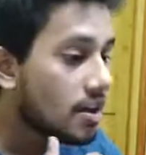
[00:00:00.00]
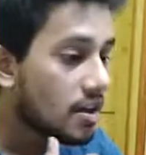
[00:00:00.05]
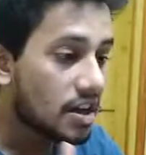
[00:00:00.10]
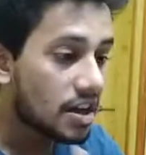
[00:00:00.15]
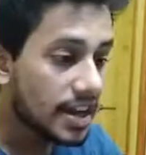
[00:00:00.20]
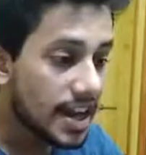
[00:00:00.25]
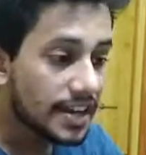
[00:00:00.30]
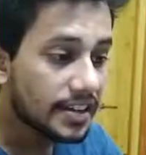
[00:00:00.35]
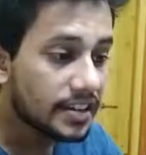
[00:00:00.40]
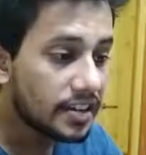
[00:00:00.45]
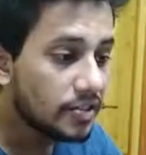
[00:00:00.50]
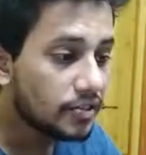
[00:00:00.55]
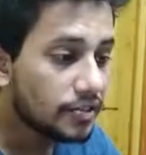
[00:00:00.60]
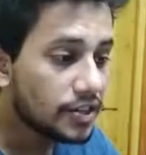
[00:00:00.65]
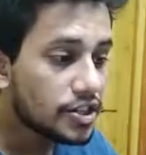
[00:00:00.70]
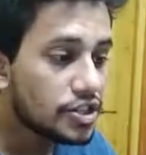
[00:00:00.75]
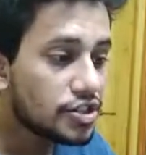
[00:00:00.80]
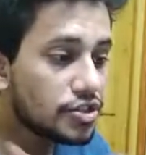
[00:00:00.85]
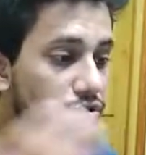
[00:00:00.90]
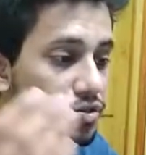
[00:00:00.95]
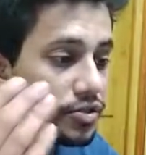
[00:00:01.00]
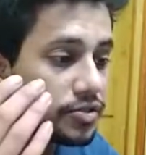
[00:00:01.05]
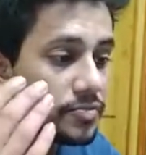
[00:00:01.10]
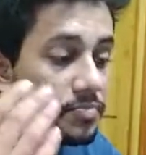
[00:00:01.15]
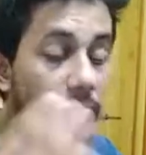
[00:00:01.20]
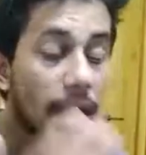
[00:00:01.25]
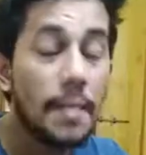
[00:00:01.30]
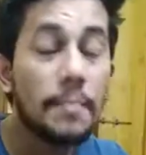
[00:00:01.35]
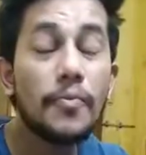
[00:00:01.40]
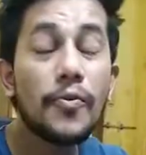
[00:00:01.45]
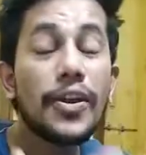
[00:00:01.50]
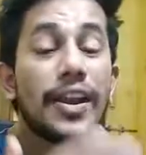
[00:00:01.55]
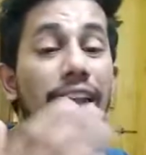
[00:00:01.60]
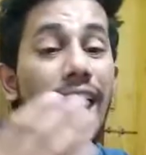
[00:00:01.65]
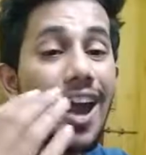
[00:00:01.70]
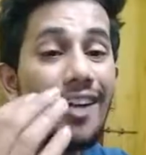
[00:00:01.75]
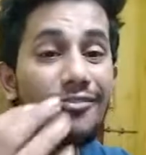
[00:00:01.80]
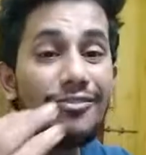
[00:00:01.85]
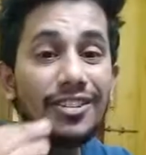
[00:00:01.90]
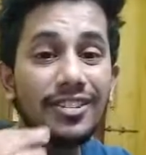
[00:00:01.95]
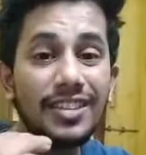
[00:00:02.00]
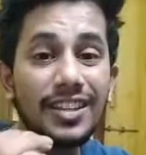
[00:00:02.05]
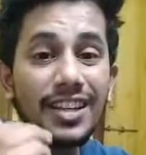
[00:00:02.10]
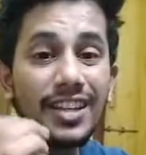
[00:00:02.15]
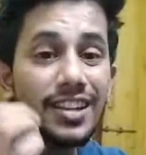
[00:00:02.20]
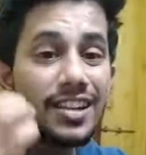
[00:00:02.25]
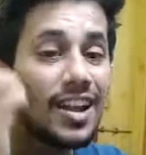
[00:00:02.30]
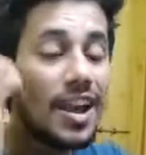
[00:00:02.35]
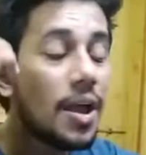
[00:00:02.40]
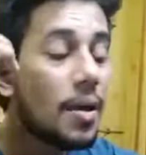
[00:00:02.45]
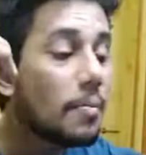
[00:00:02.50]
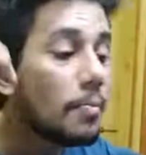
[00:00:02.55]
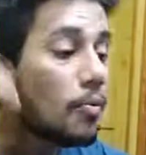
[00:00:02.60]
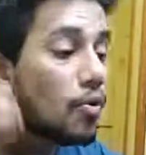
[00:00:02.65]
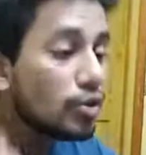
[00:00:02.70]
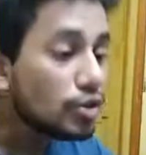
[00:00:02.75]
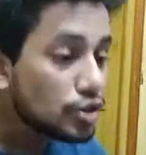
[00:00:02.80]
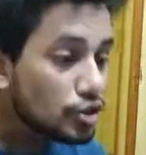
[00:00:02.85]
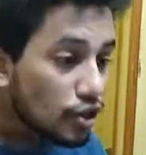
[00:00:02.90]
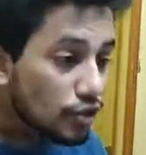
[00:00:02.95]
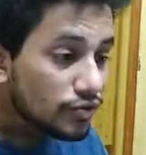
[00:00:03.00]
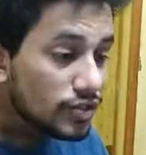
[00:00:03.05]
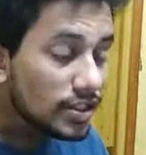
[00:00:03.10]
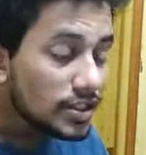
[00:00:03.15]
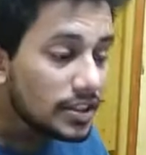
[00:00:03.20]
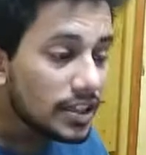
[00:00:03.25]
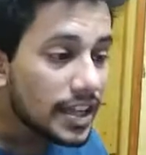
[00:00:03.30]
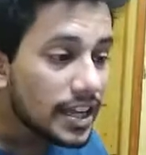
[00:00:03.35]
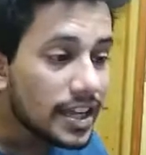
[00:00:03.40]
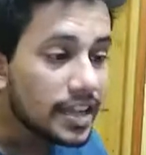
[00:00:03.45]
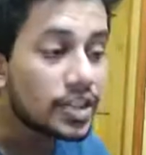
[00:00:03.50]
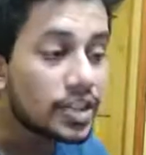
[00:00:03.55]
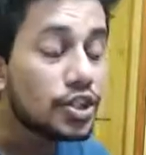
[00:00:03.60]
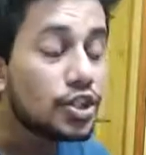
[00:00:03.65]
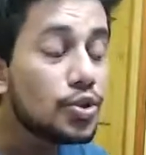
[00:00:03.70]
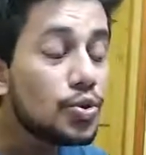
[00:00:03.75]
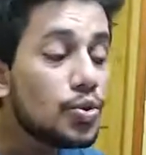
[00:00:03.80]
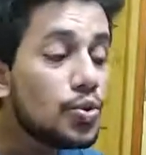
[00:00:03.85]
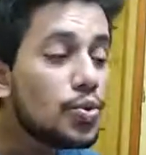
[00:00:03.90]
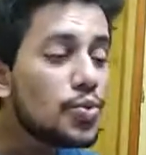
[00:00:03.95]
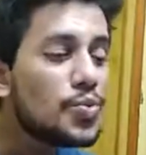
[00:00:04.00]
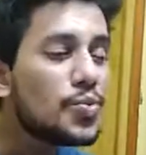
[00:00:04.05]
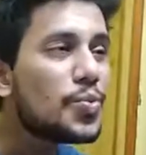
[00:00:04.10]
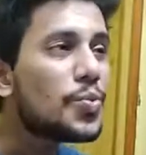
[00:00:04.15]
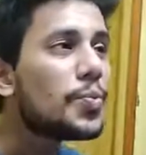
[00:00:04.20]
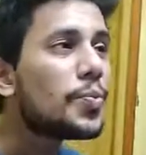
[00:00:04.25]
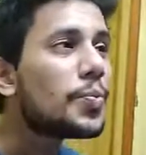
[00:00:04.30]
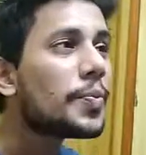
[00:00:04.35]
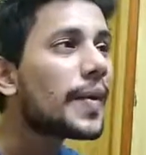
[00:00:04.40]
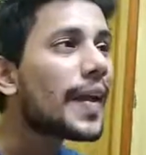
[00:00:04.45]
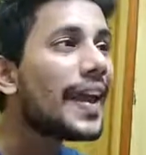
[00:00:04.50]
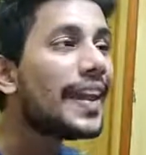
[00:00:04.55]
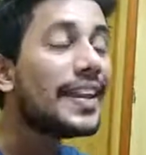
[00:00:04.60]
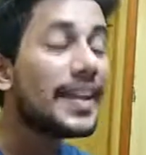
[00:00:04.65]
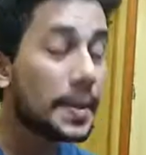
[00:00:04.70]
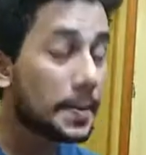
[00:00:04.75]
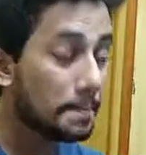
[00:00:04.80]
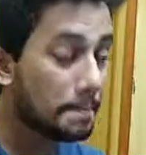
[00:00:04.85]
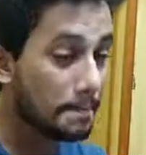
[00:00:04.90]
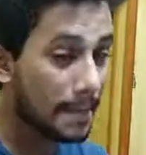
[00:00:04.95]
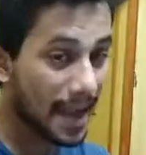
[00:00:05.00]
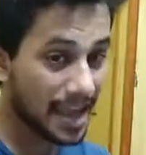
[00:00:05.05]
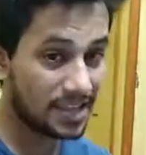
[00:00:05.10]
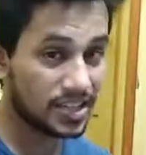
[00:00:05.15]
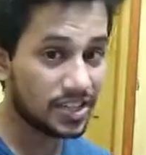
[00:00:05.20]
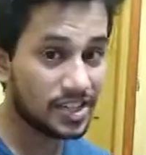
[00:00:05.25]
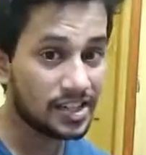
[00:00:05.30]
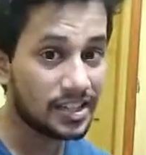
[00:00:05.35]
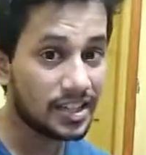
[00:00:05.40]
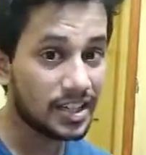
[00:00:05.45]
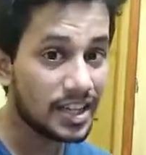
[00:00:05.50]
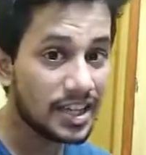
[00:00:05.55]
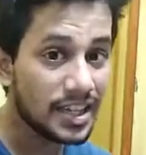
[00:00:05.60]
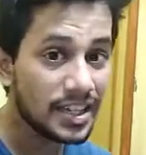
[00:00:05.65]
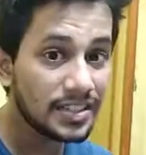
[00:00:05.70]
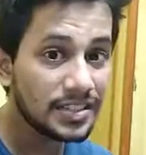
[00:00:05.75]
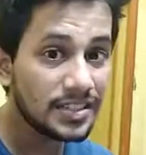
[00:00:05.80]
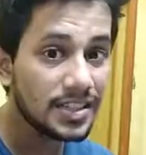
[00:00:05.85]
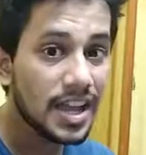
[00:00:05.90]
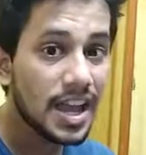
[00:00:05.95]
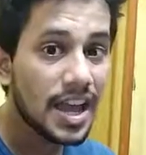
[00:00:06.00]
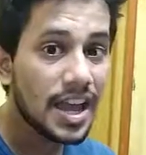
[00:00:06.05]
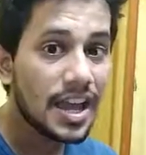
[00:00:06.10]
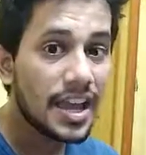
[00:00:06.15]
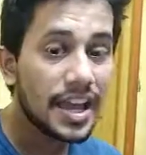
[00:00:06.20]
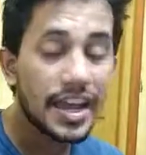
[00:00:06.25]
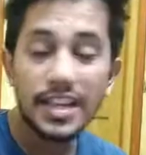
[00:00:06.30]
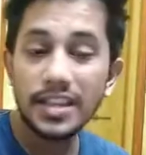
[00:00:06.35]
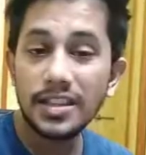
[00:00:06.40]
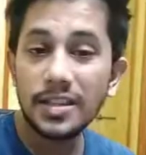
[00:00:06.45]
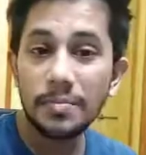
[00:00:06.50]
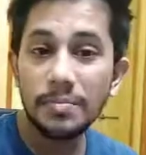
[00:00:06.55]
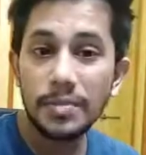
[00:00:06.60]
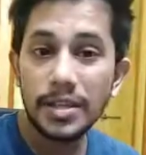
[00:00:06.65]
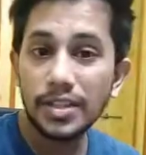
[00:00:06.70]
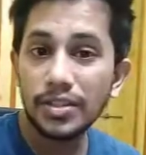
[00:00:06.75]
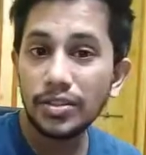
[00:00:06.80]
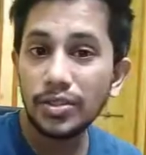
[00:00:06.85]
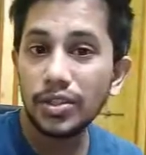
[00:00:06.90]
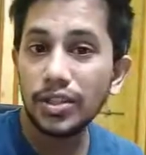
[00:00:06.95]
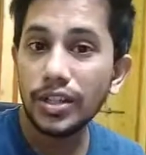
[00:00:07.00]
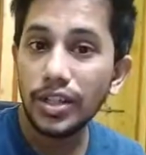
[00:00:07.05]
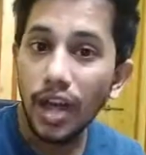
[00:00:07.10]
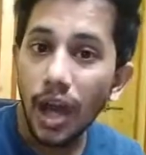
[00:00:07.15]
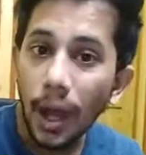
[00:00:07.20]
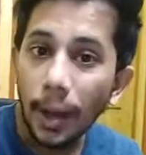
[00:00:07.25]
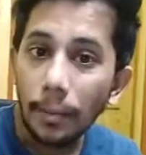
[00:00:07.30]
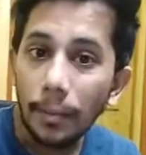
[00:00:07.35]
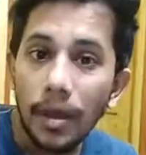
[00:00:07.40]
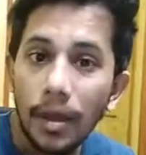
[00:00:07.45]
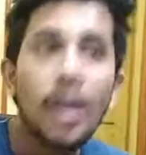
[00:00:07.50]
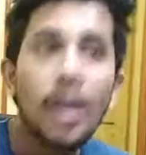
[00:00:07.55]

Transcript: connective tissues, membrane, everything. Most of the thing you can imagine is in the mesoderm.